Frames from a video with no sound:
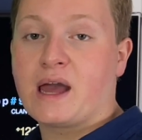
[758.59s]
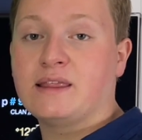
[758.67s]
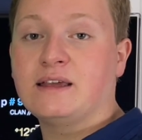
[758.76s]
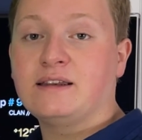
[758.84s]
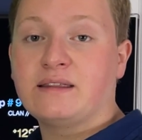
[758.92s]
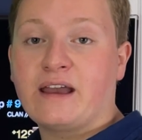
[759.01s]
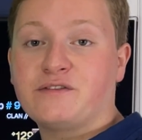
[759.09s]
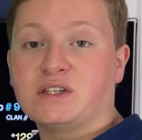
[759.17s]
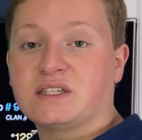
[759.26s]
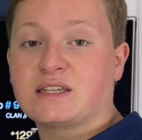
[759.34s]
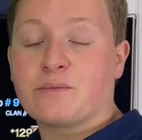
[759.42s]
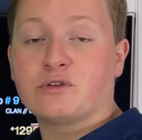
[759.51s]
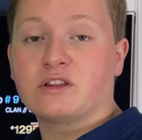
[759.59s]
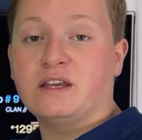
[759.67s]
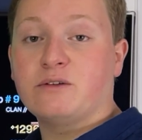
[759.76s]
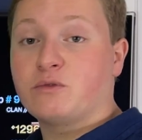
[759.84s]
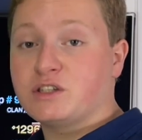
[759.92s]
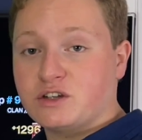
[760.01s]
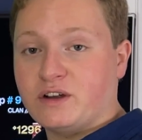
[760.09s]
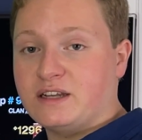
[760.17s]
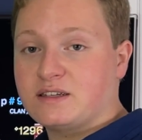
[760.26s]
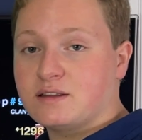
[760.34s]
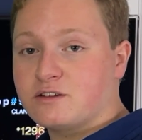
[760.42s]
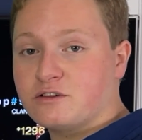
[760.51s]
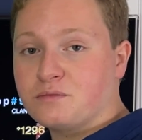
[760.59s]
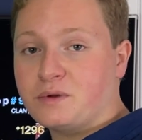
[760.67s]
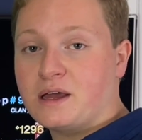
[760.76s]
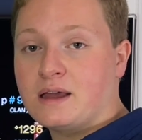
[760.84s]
and then they have to separately, once you're into the group,